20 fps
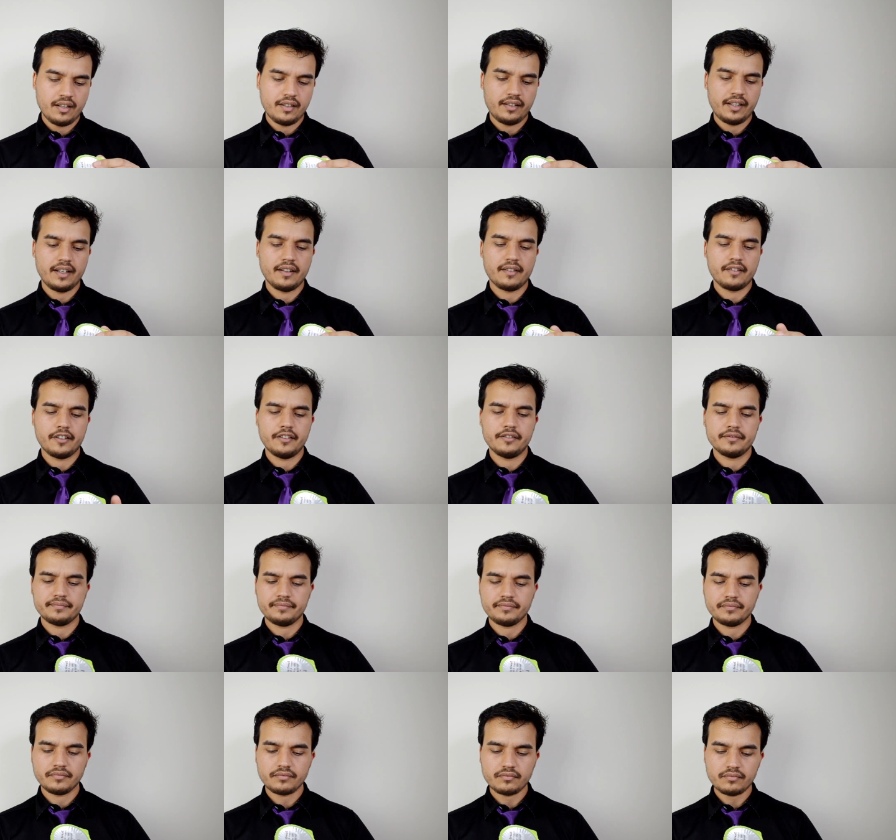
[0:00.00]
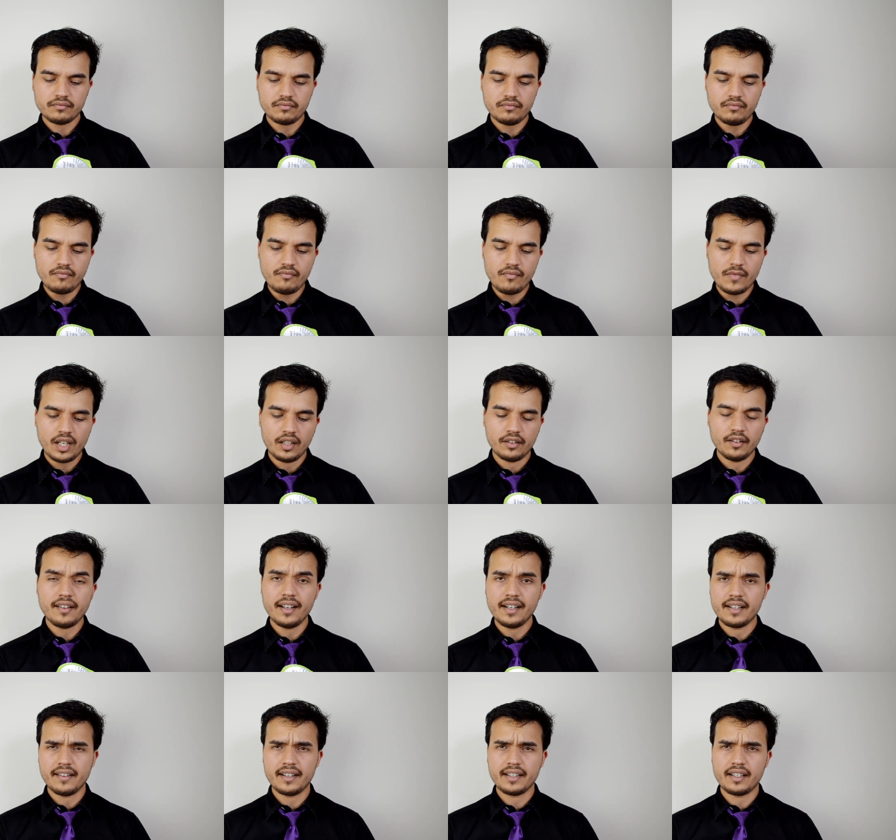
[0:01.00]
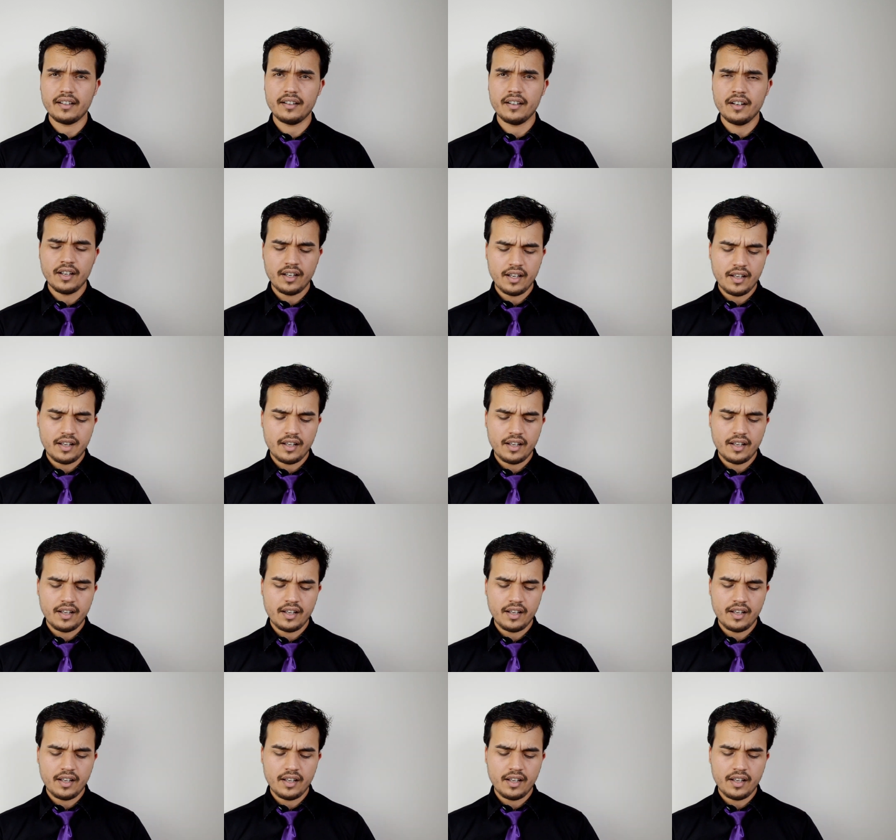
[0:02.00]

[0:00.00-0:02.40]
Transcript: Yeah, so looks like it's like a,